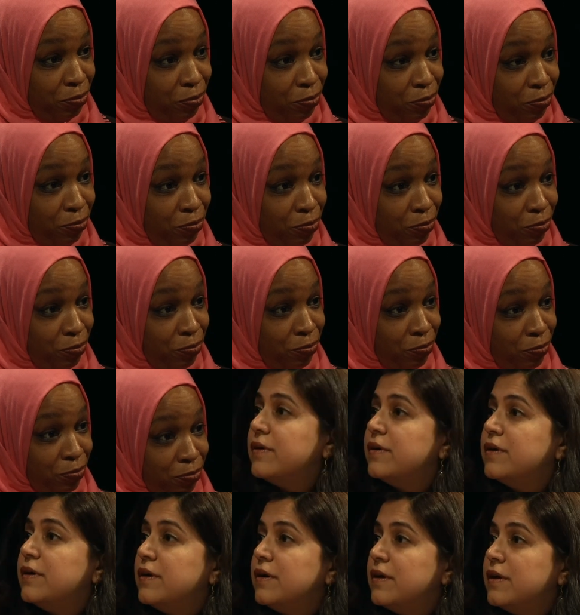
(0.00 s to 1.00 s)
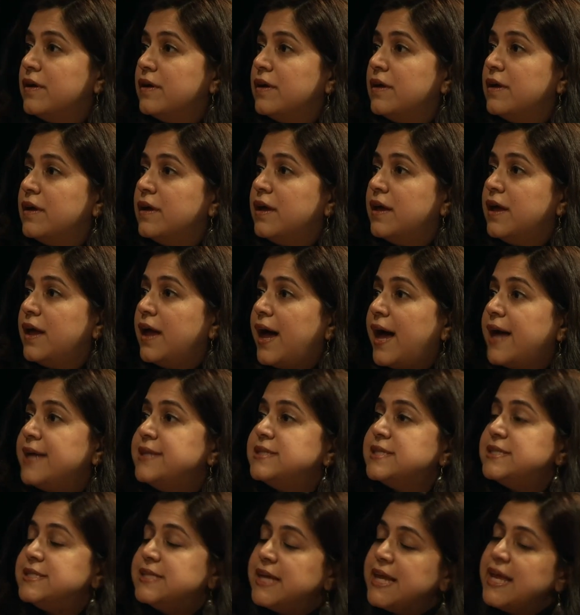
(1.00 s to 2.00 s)
Wow. Yeah. And
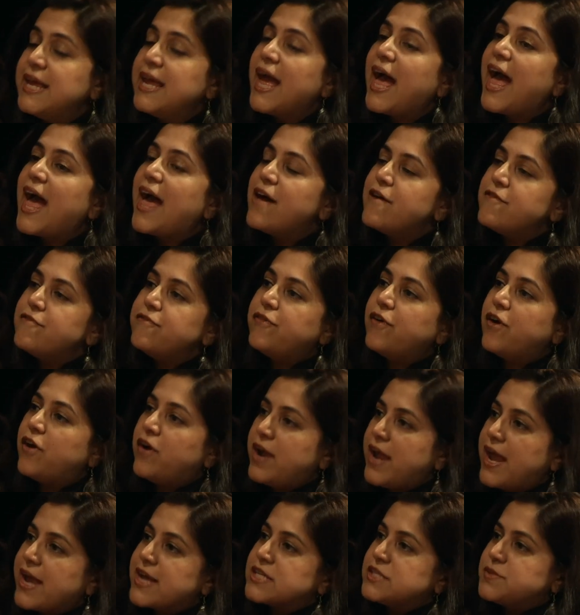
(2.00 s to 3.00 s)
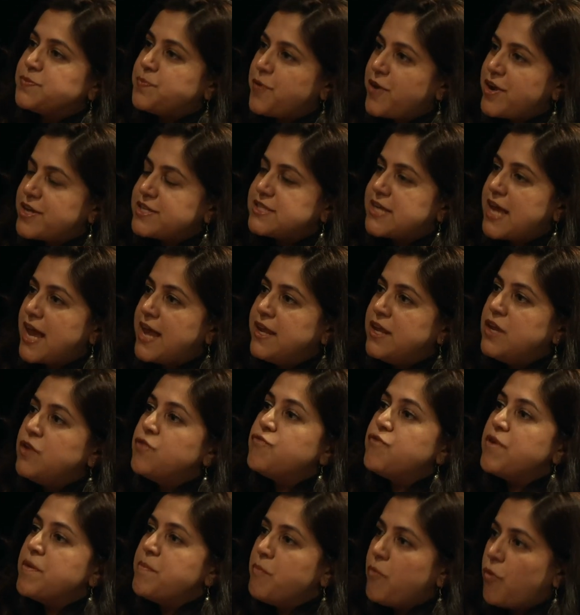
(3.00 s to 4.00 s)
did he ever express any
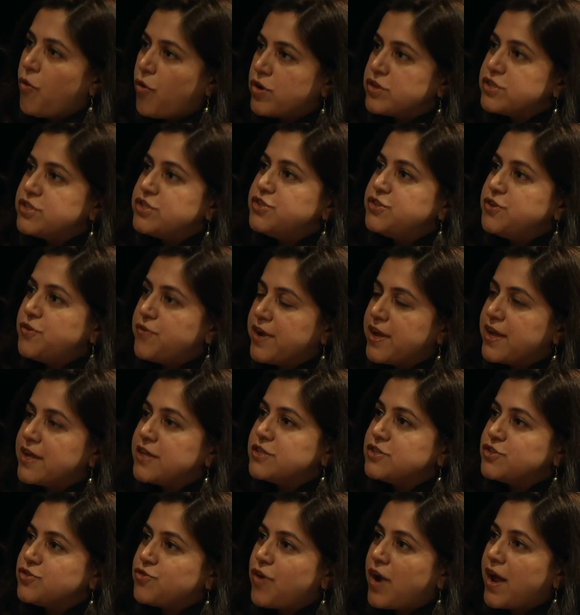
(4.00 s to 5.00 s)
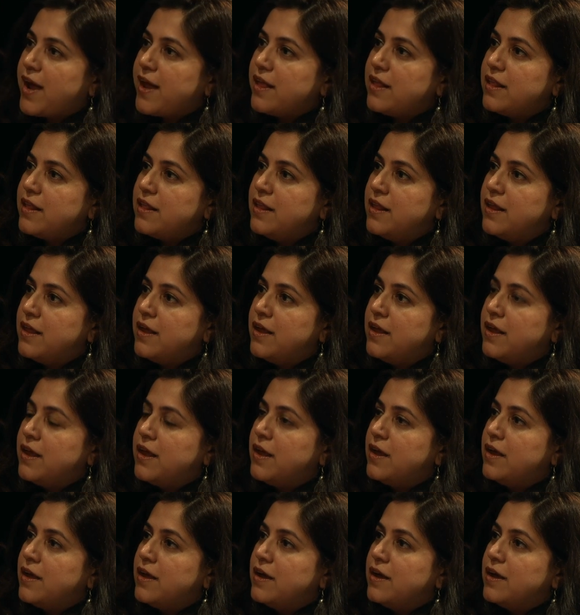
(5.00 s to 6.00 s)
remorse during his trial?
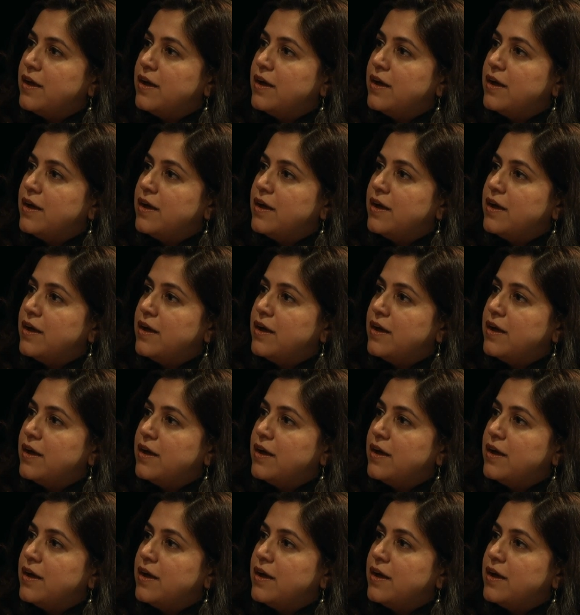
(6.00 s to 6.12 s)
No, and he